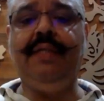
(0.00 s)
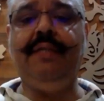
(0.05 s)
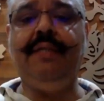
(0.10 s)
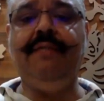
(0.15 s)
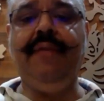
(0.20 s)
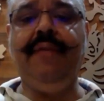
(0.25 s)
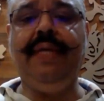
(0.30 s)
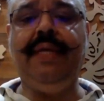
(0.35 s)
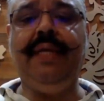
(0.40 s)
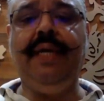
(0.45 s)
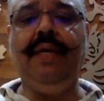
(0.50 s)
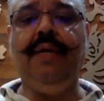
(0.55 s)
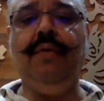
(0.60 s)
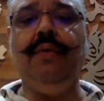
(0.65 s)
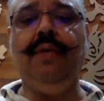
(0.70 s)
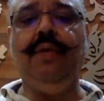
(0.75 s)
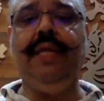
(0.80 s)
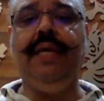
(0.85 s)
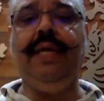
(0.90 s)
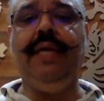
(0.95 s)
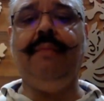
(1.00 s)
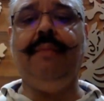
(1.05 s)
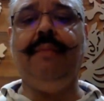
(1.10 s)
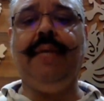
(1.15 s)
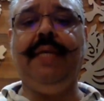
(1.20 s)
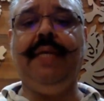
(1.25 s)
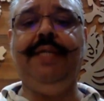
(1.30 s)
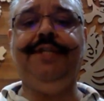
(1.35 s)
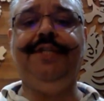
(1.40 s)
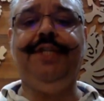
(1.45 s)
way they lose their
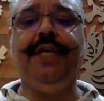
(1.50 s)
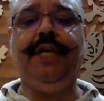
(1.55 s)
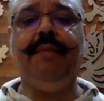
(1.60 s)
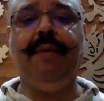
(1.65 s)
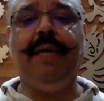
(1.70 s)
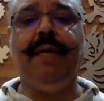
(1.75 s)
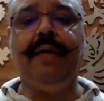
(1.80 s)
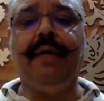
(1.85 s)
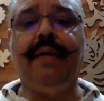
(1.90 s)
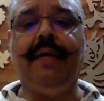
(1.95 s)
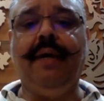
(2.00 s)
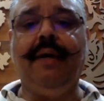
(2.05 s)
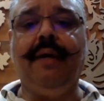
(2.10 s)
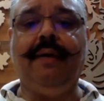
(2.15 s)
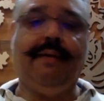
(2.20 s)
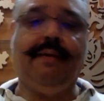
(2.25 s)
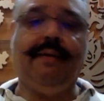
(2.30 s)
money is share market.